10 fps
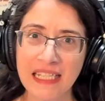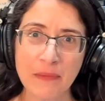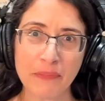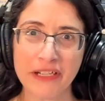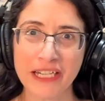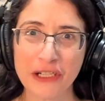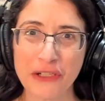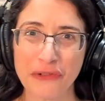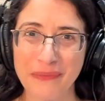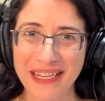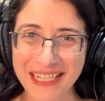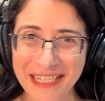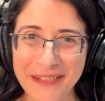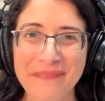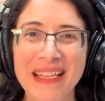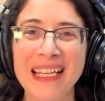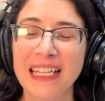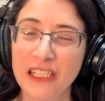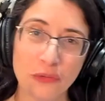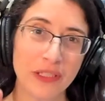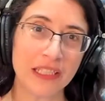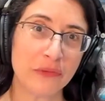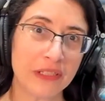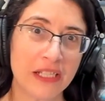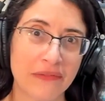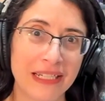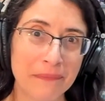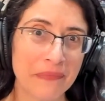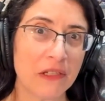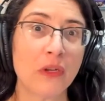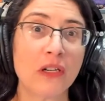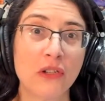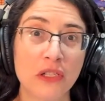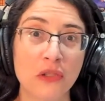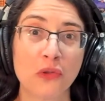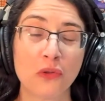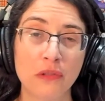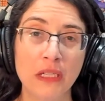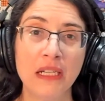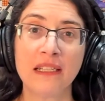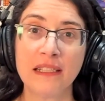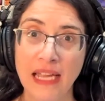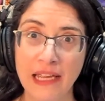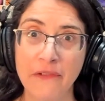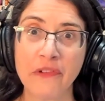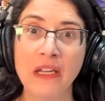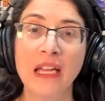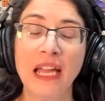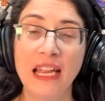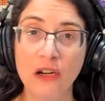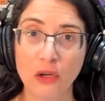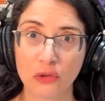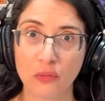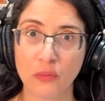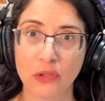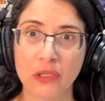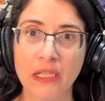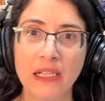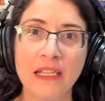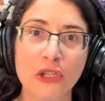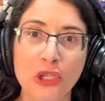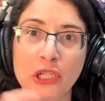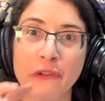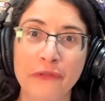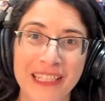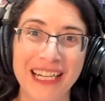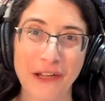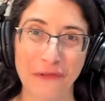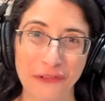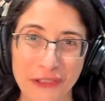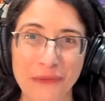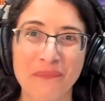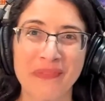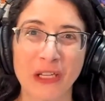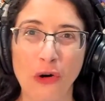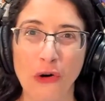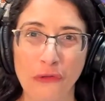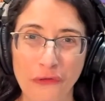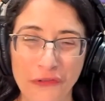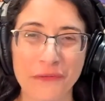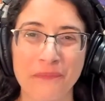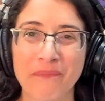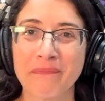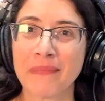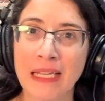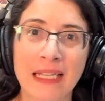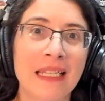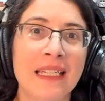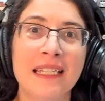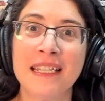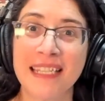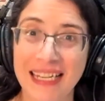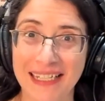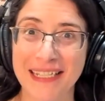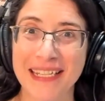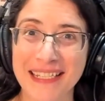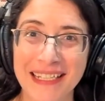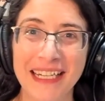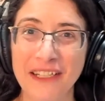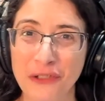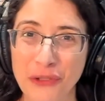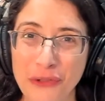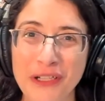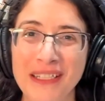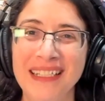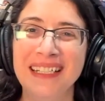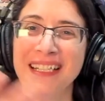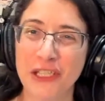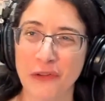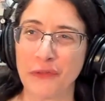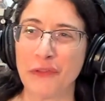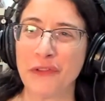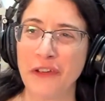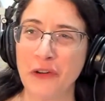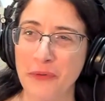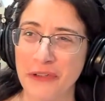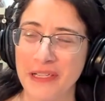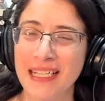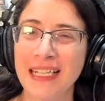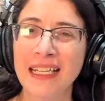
Easy prediction to make. In 2023, we're going to have a lot more shift left of things into software developers.